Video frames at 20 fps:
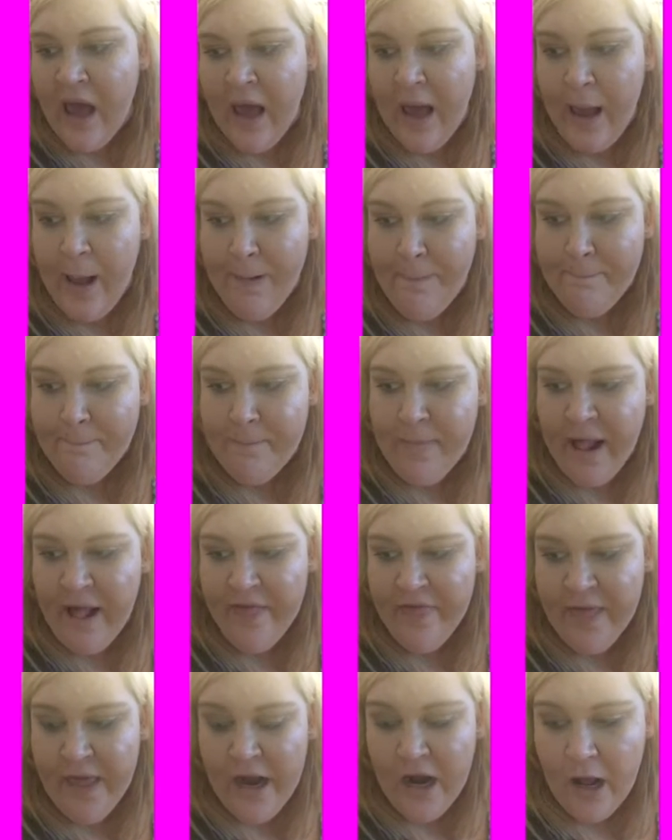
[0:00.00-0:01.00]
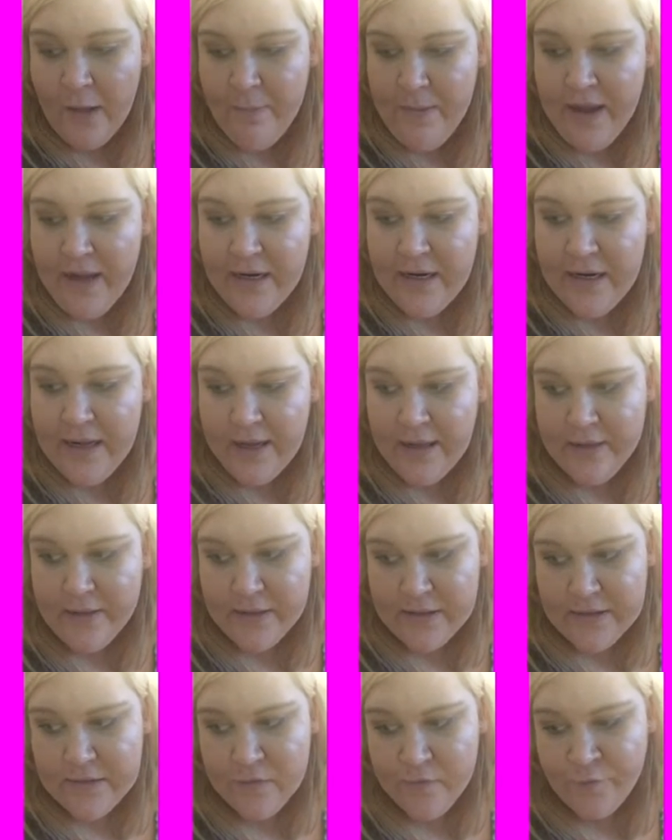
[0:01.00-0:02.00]
And then I made a
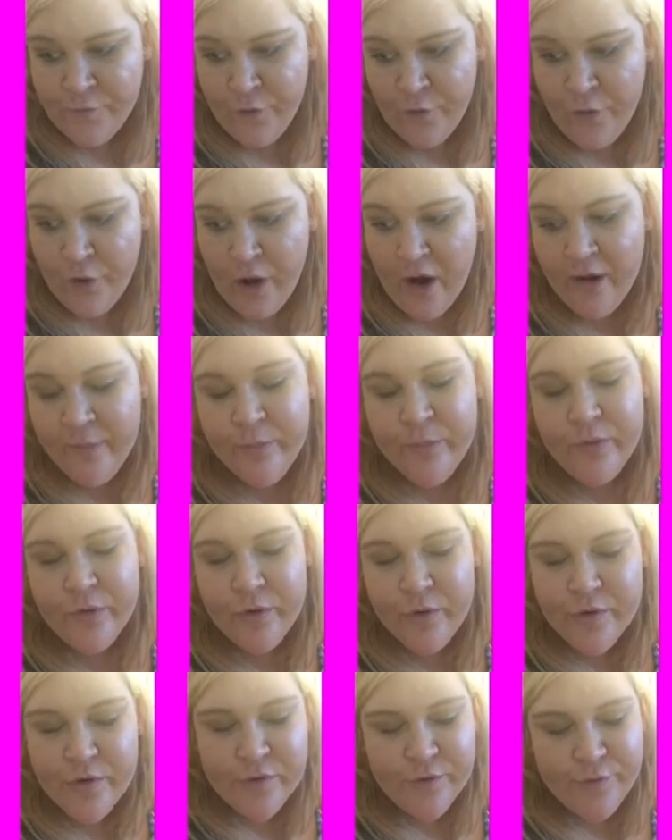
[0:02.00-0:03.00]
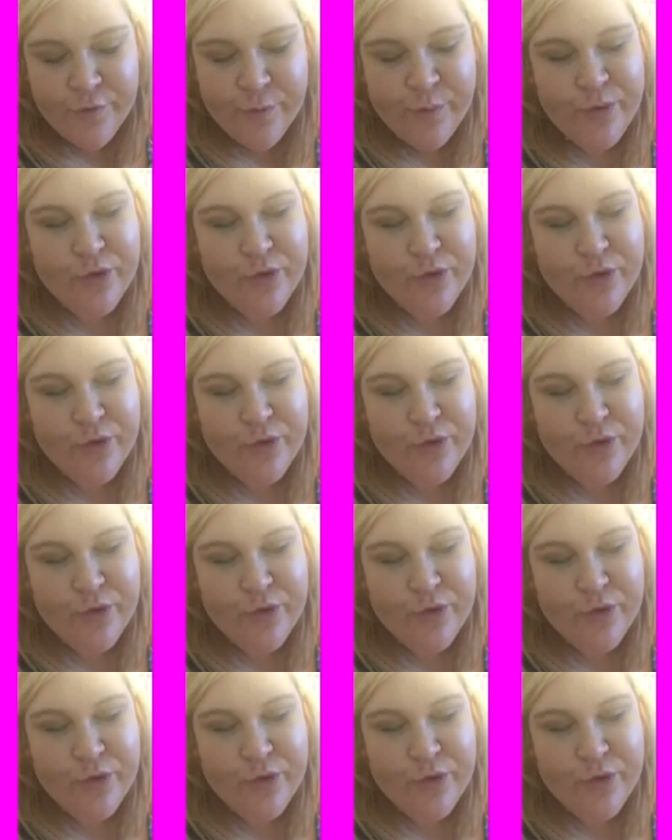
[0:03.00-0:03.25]
necklace for a beautiful,